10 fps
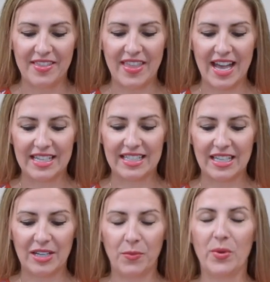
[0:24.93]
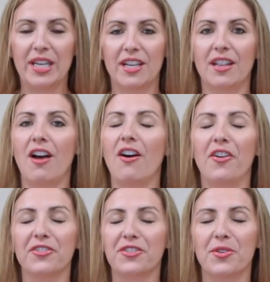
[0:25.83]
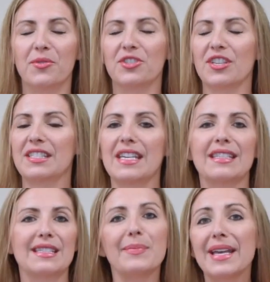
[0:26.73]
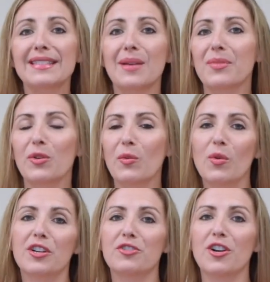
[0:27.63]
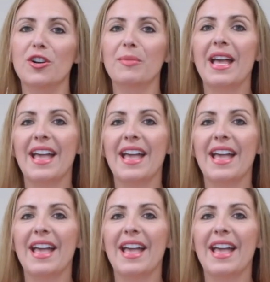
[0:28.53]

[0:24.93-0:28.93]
that will also just spice up your wardrobe